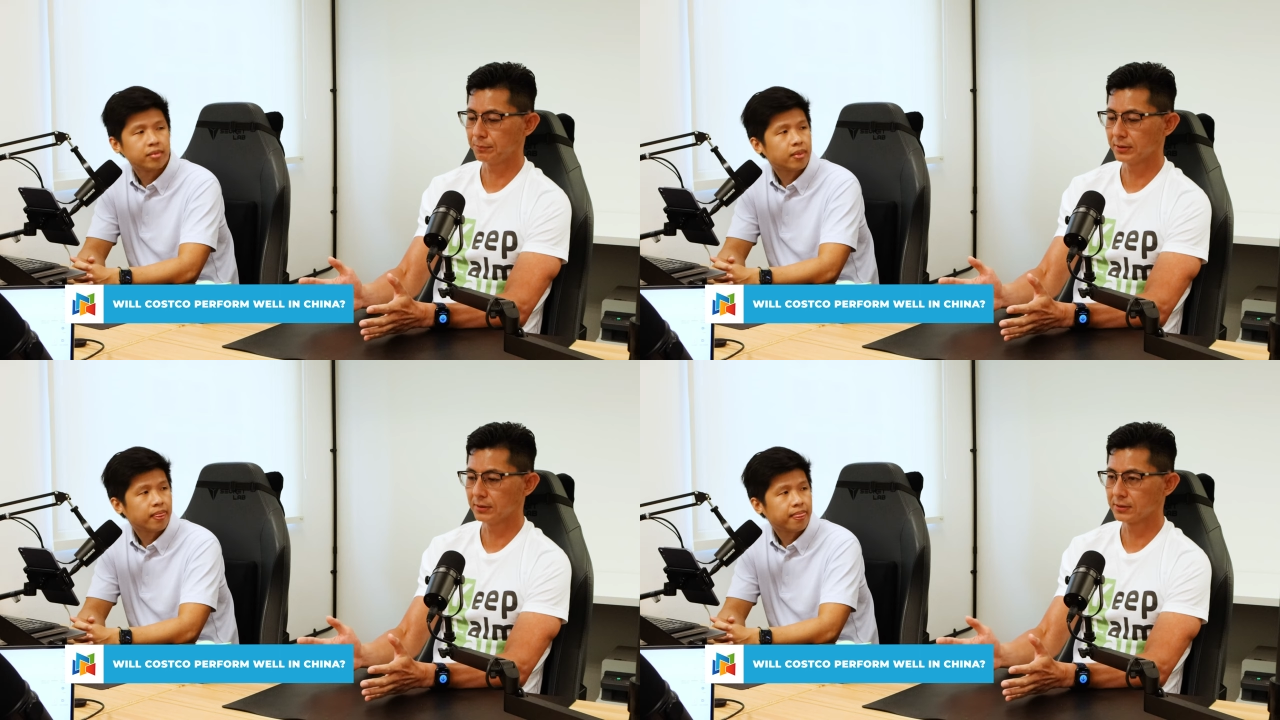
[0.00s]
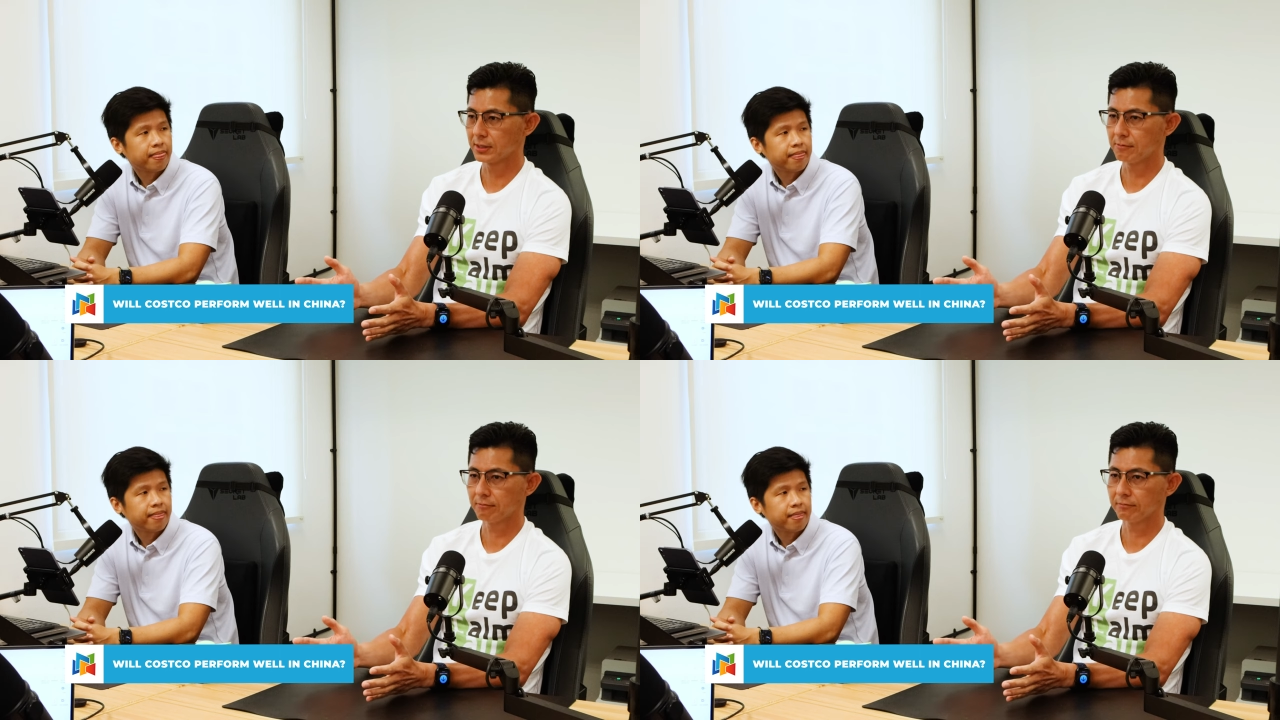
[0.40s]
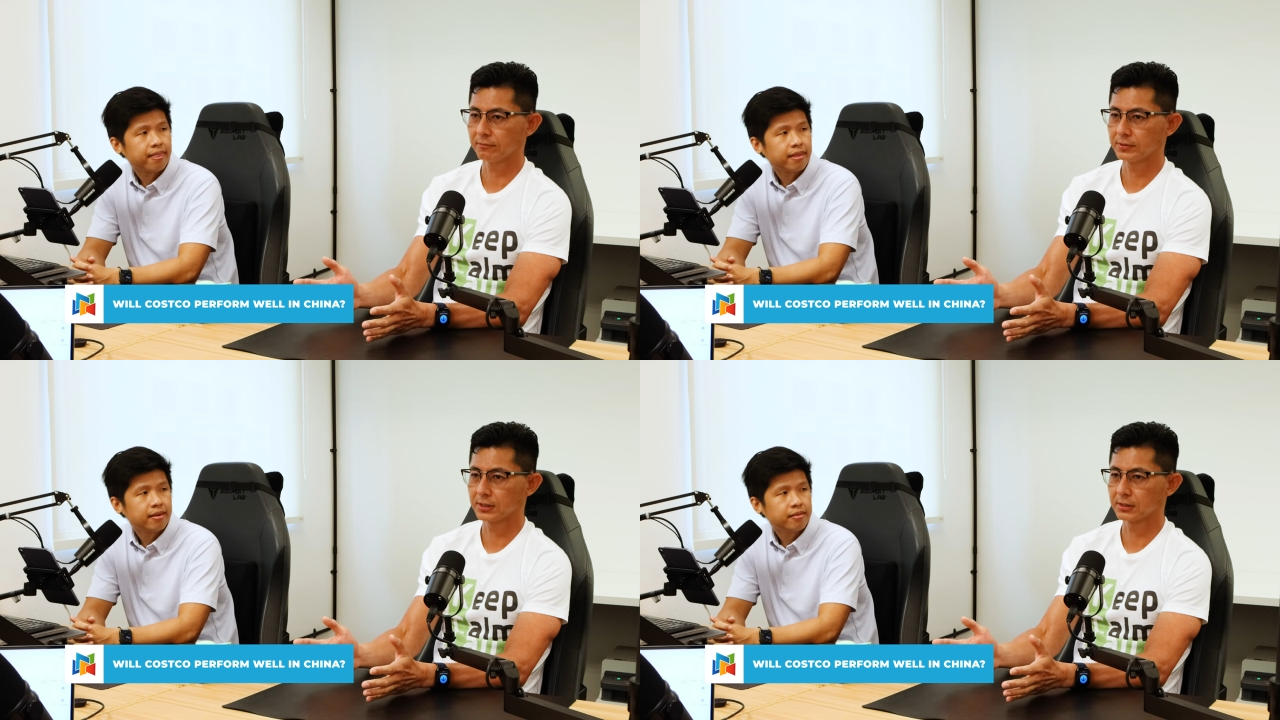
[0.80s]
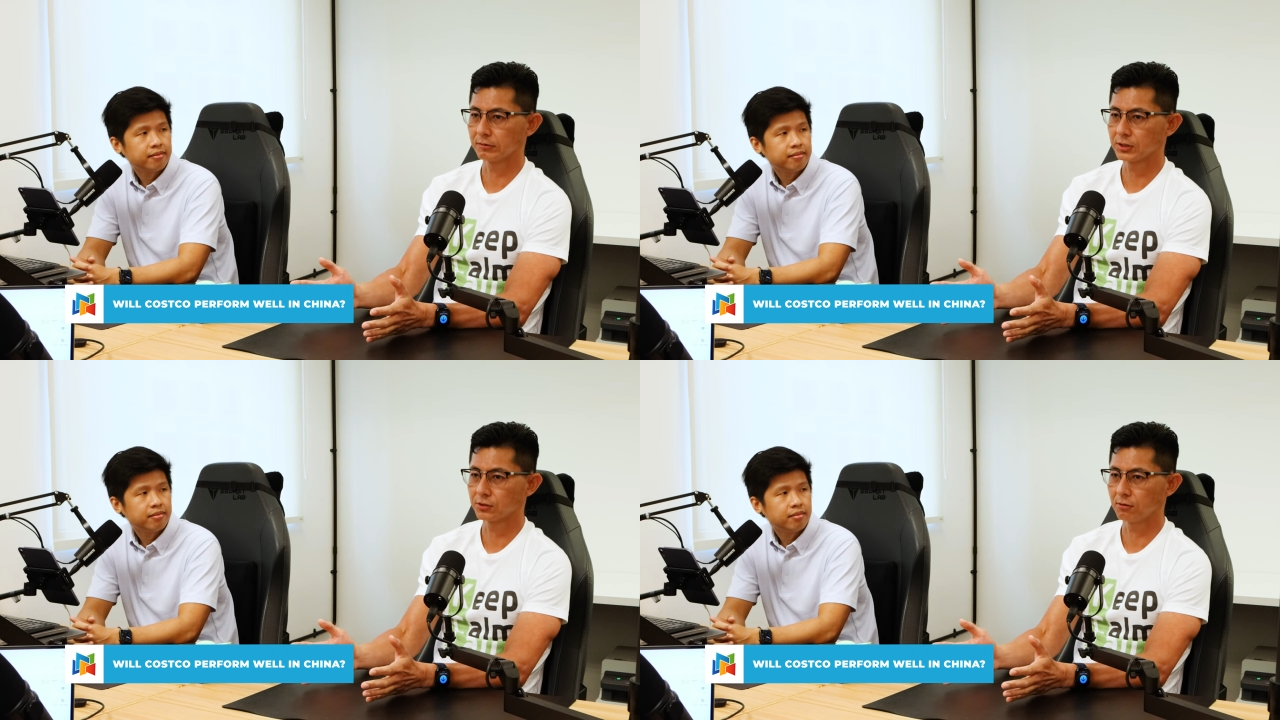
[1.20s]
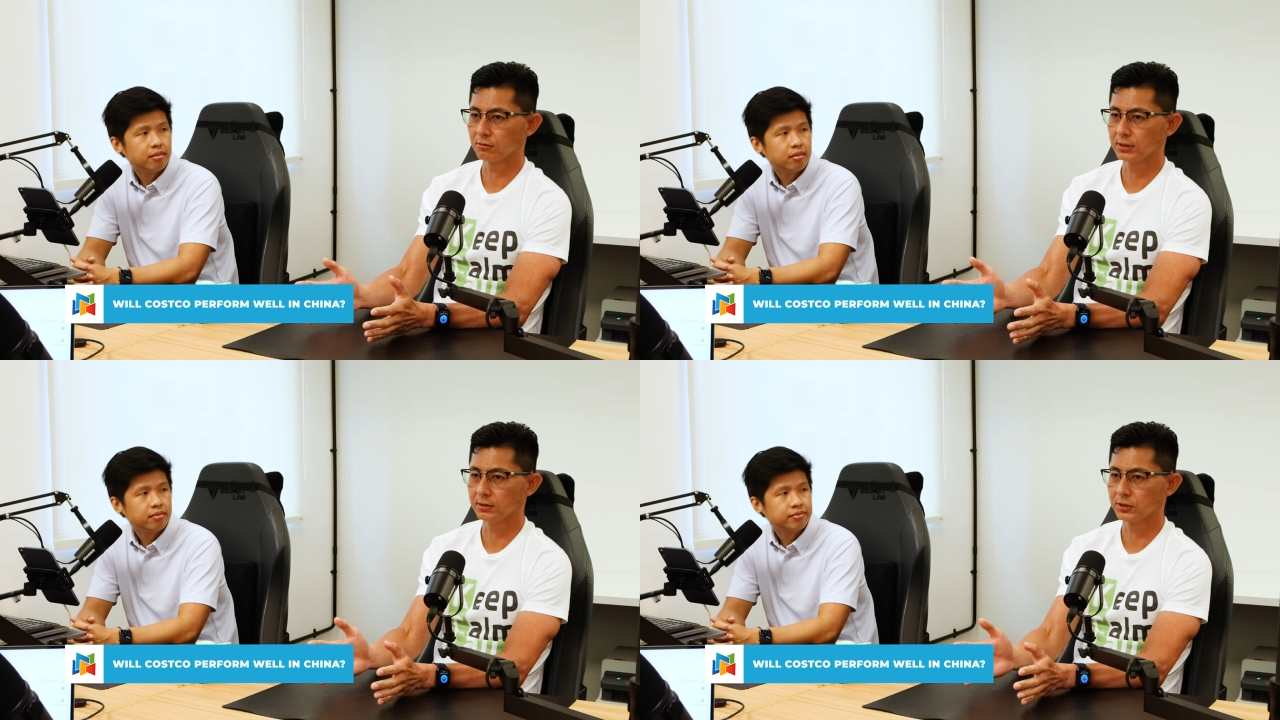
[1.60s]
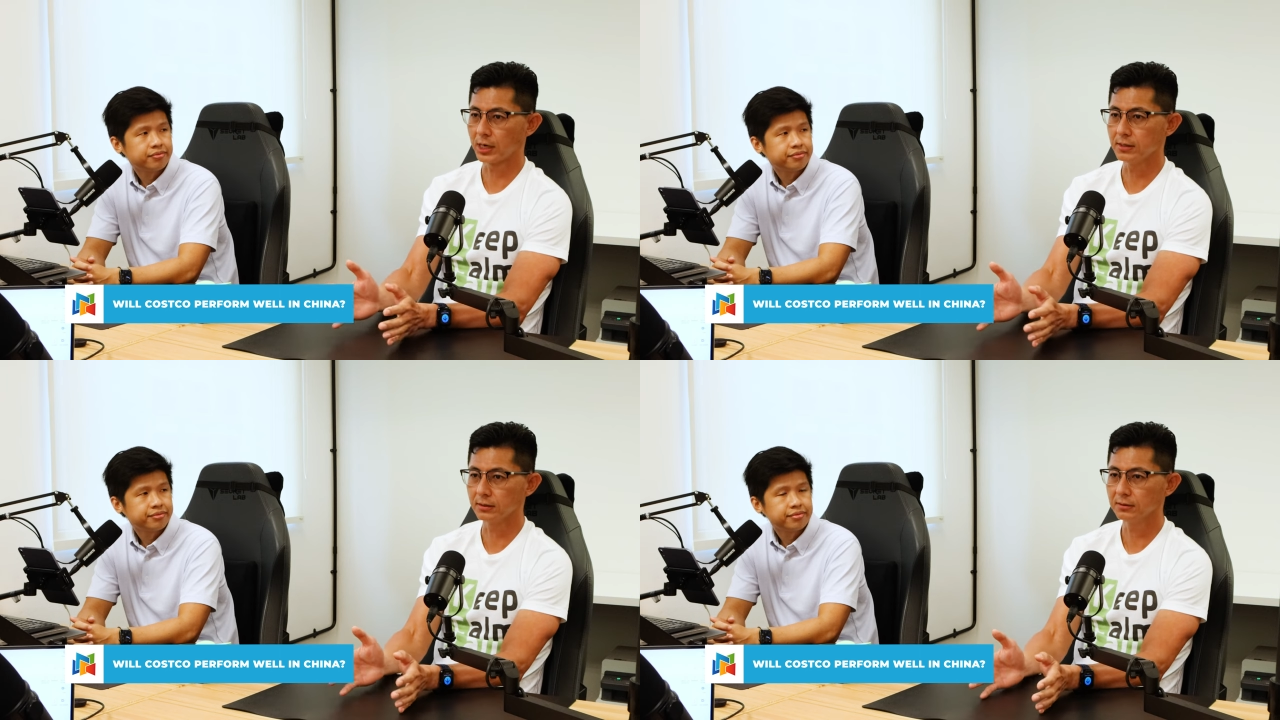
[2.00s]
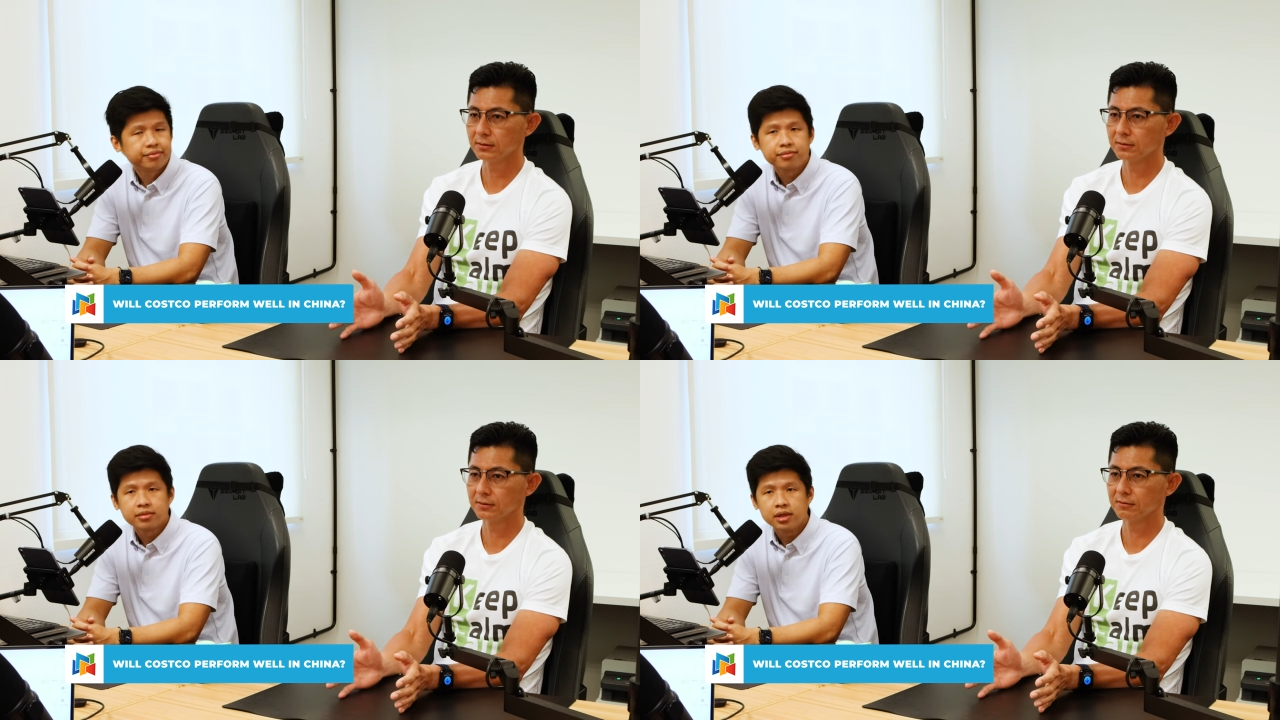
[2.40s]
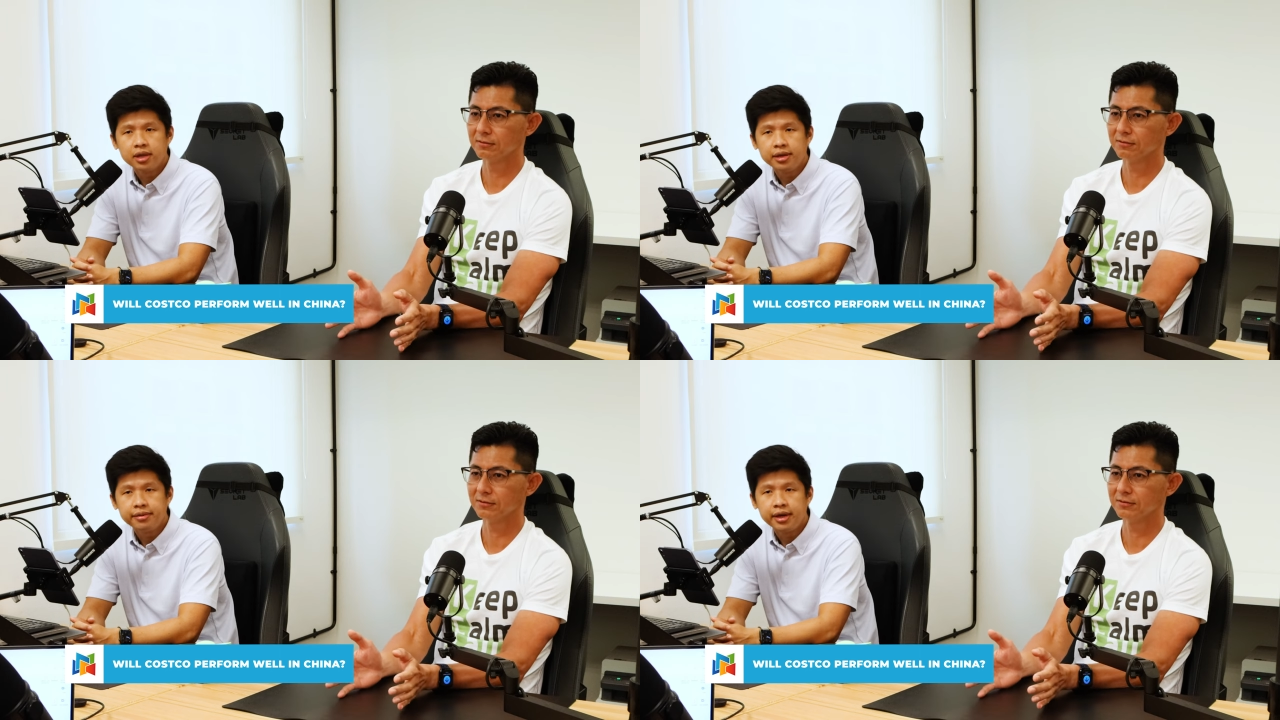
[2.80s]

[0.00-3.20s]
Speaker 1: repeat the same 600 store in China. Okay.